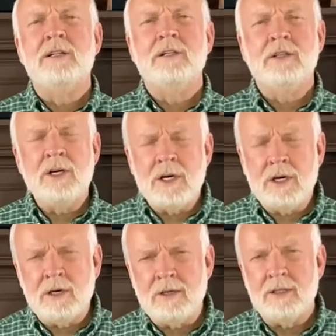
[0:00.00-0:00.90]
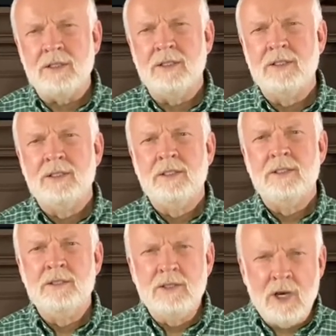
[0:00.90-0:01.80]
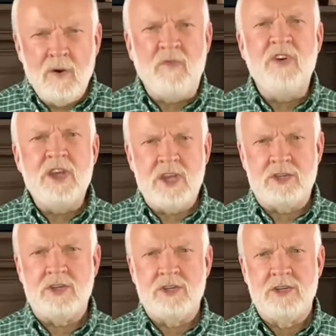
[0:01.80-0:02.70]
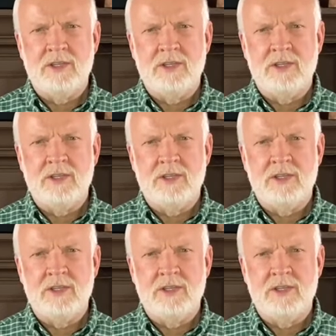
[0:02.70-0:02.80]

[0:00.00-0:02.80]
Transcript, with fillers: long, no fish.